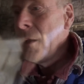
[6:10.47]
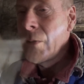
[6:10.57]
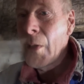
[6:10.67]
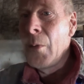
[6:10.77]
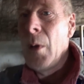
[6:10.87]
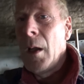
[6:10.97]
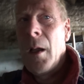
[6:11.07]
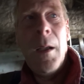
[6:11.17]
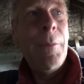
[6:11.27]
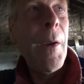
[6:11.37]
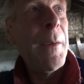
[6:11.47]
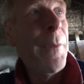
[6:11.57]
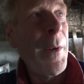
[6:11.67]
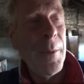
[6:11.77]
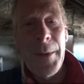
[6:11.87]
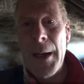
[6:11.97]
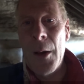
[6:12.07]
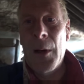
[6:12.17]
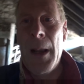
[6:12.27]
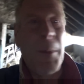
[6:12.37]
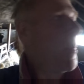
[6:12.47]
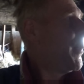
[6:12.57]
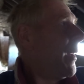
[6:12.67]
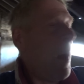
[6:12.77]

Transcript: So if I can find the video clip, I'll put it